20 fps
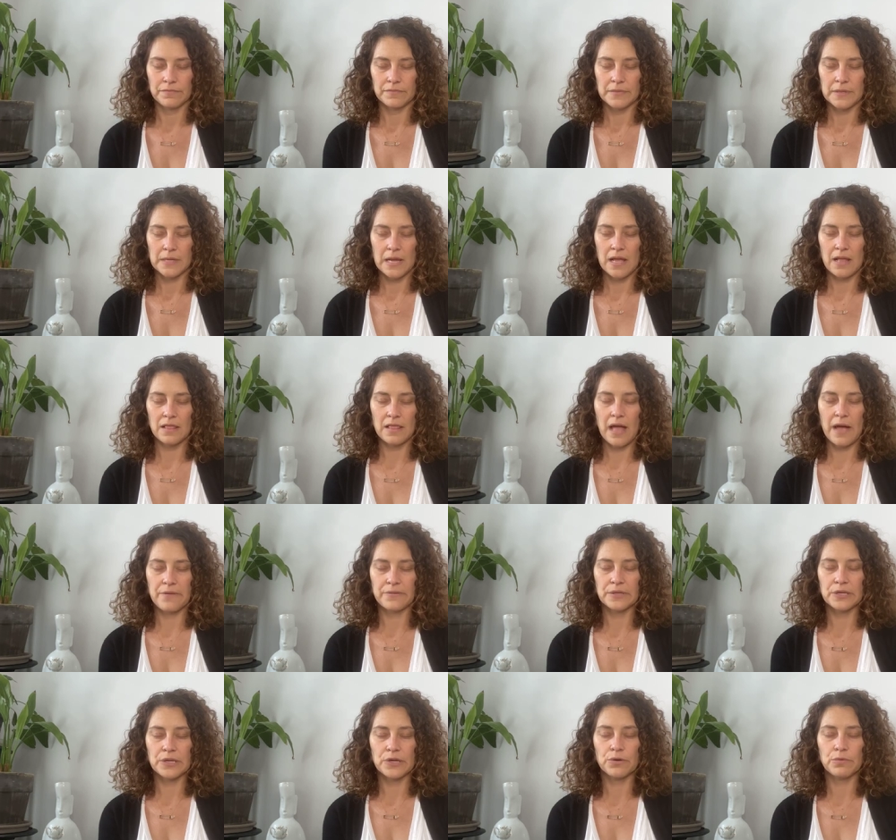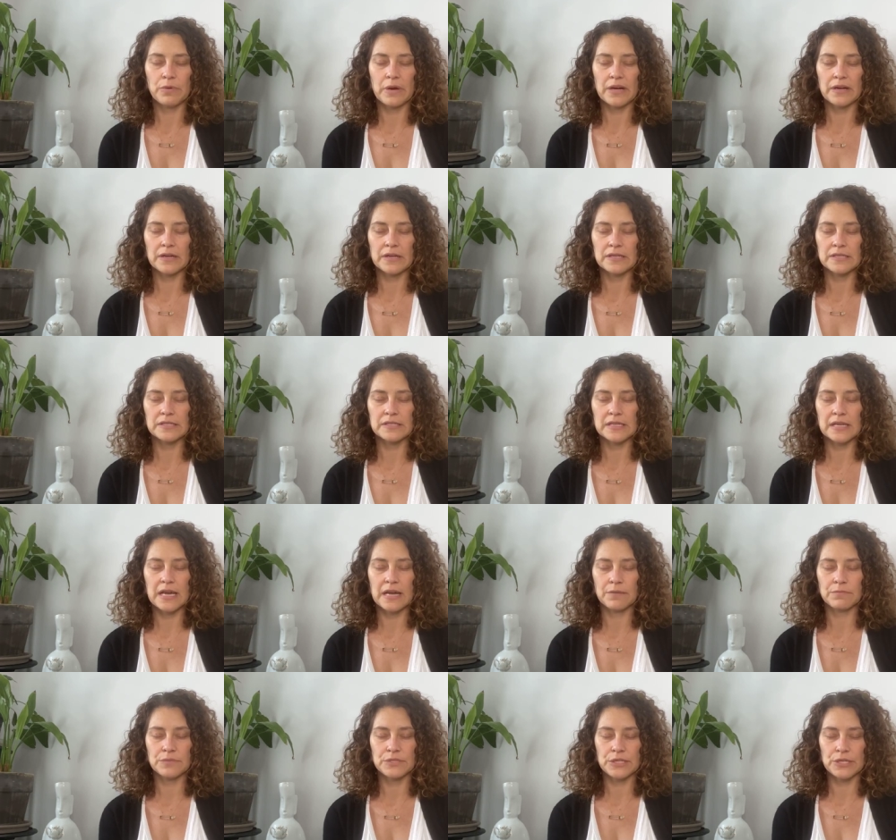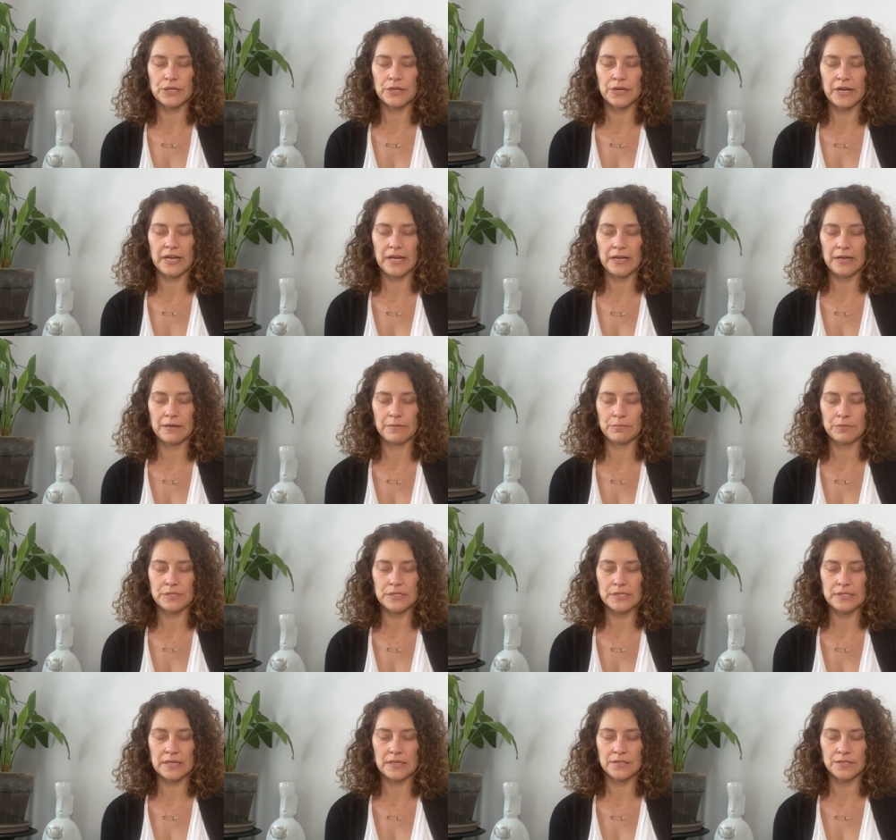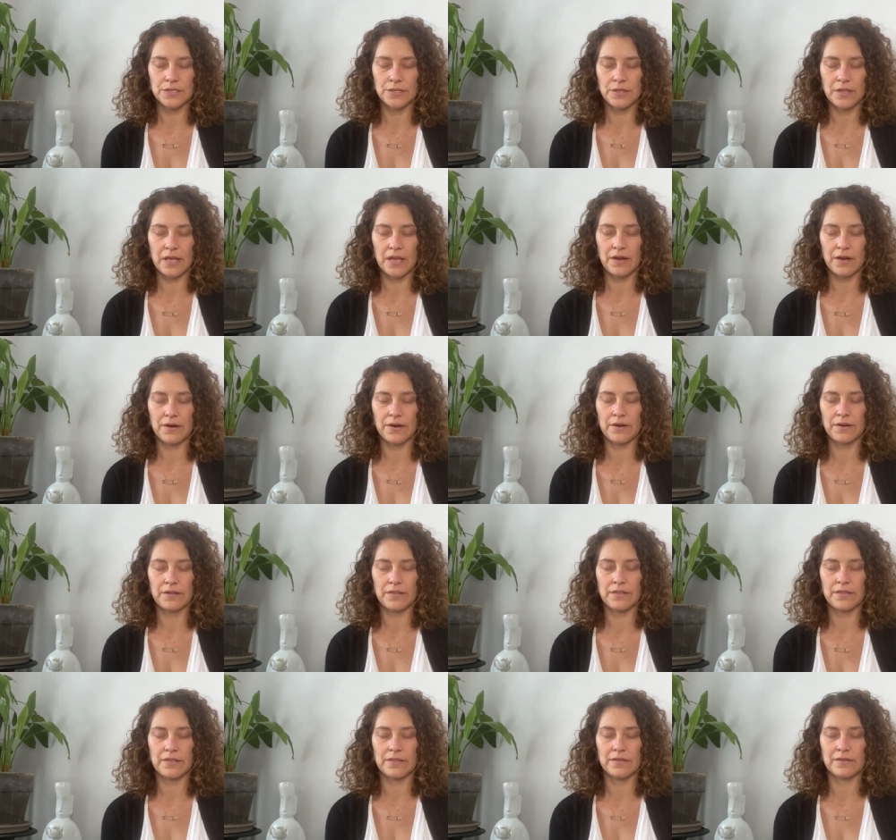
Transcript: Allowing your awareness to come to your hips and to the earth.